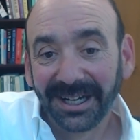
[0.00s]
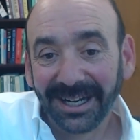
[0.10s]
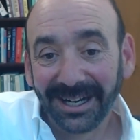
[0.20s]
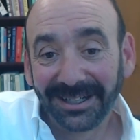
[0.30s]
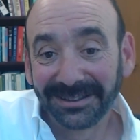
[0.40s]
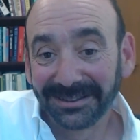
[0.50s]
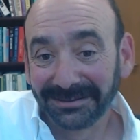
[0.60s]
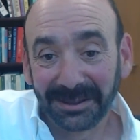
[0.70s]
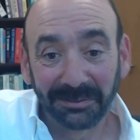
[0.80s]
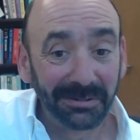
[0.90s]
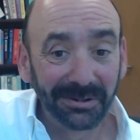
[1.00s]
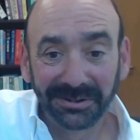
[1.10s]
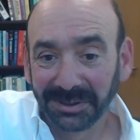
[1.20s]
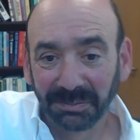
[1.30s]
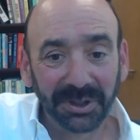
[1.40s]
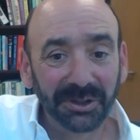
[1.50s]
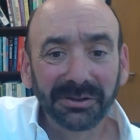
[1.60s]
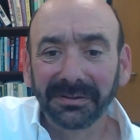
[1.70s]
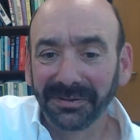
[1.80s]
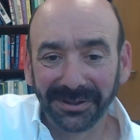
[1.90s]
And it wrote this
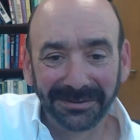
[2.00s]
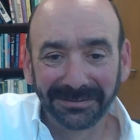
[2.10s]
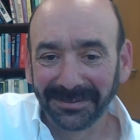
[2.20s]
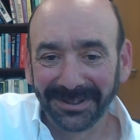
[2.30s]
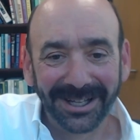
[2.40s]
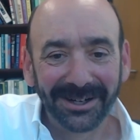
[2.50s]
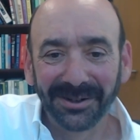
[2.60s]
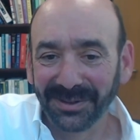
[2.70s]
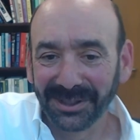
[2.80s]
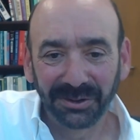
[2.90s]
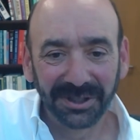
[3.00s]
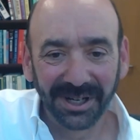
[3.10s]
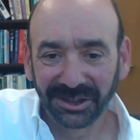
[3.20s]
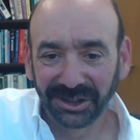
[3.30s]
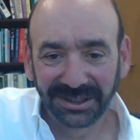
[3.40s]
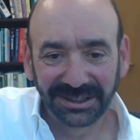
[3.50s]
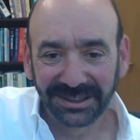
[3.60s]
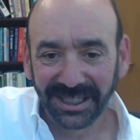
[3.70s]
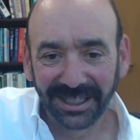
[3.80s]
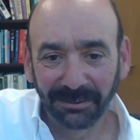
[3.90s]
beautiful letter of introduction
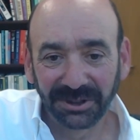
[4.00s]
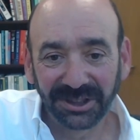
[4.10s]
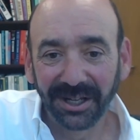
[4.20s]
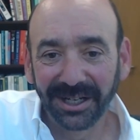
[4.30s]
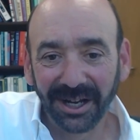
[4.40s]
saying it was it